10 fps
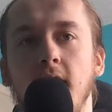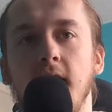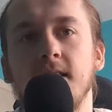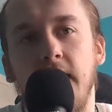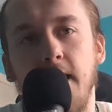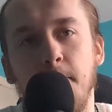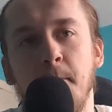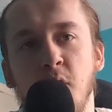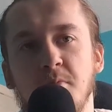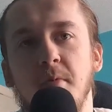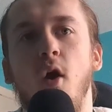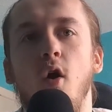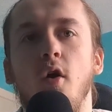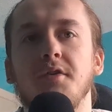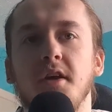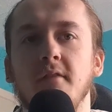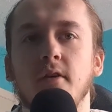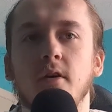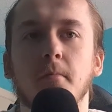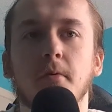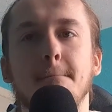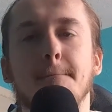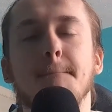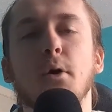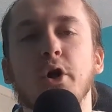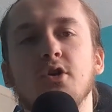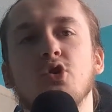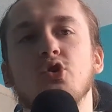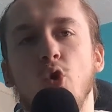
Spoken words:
that it must be hard to give it up. But it's so